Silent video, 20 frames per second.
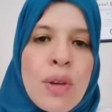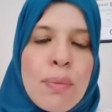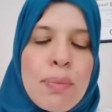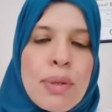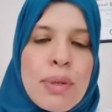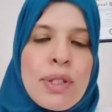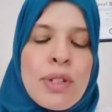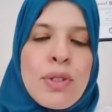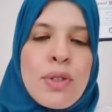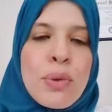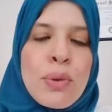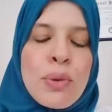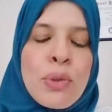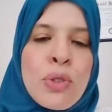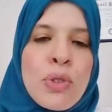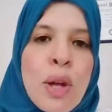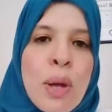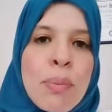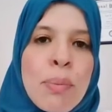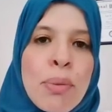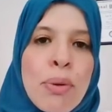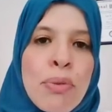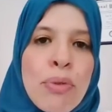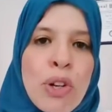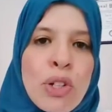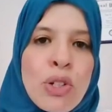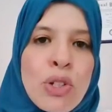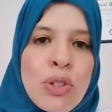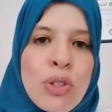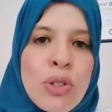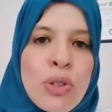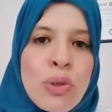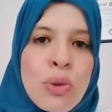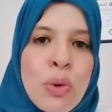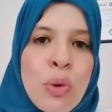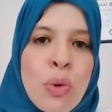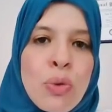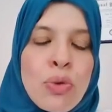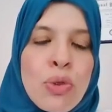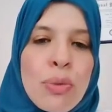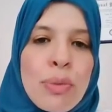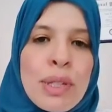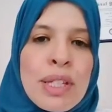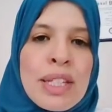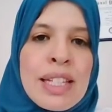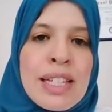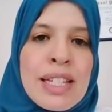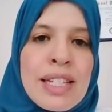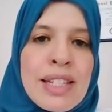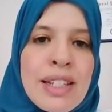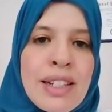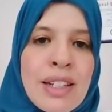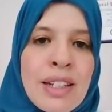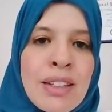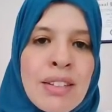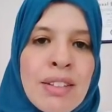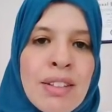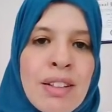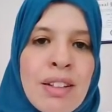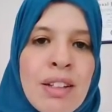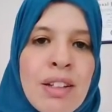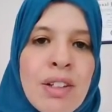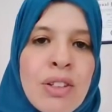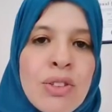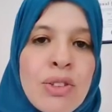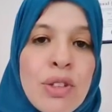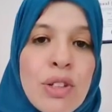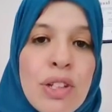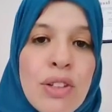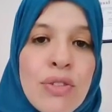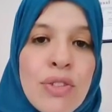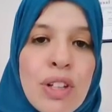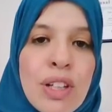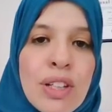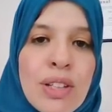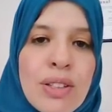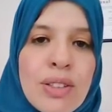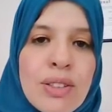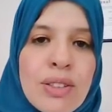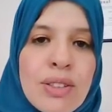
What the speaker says: business owners, and professionals to go from existing to living.